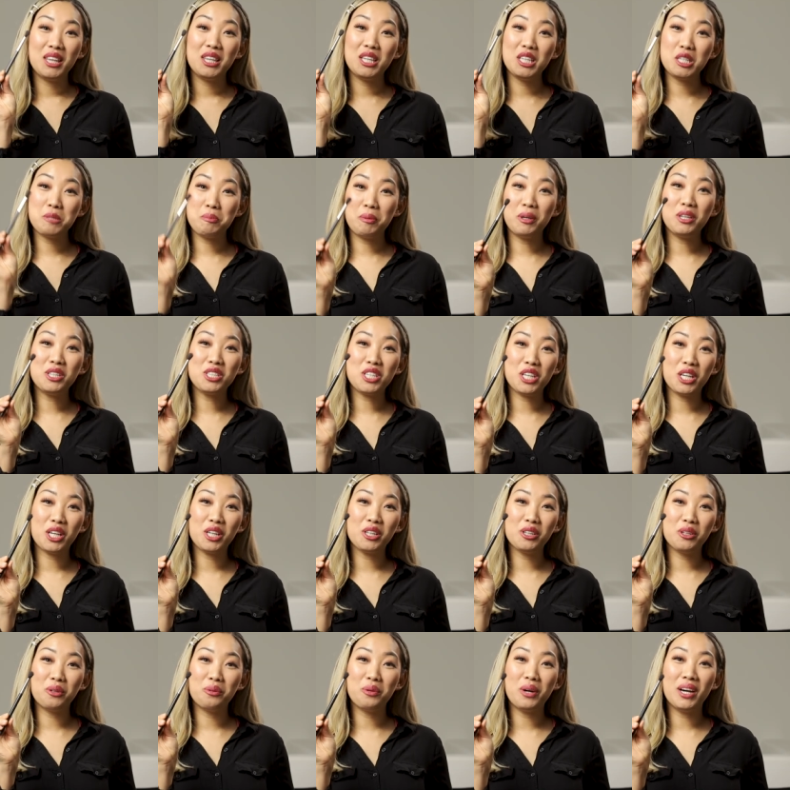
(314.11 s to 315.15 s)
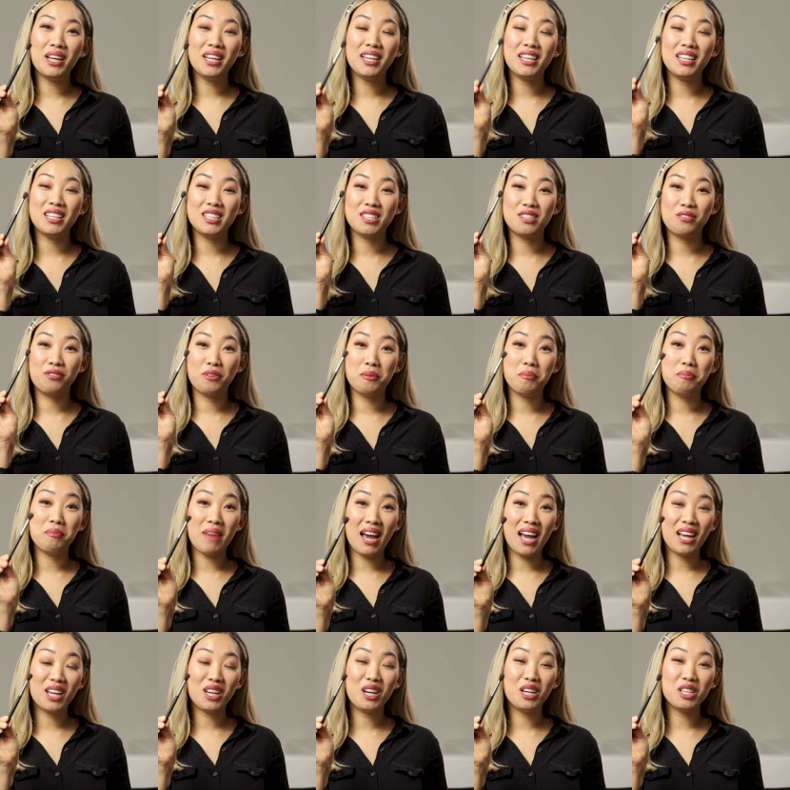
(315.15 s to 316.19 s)
This particular one is from
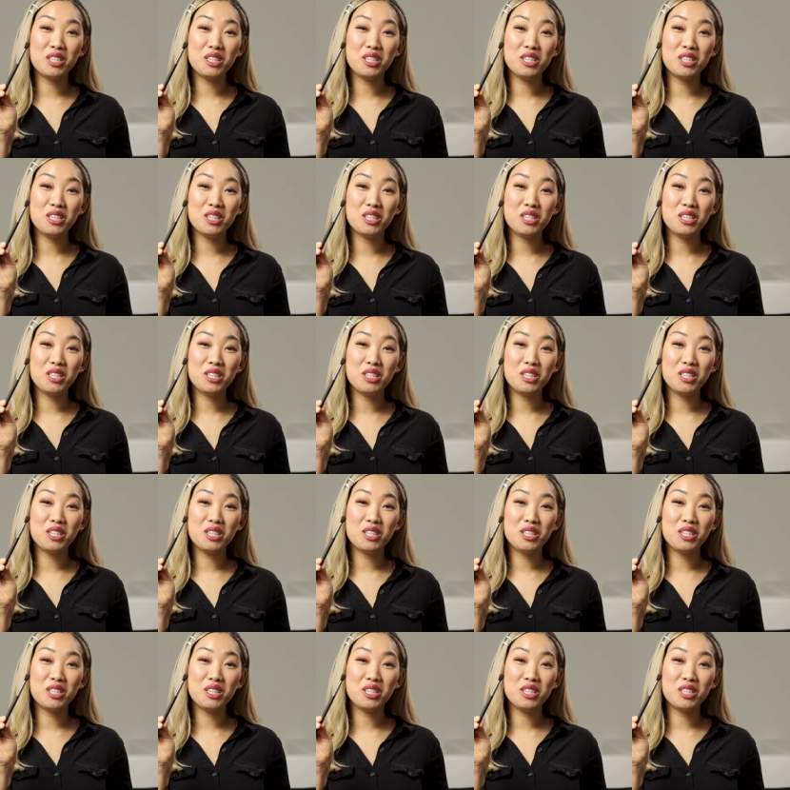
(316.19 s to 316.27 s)
MAC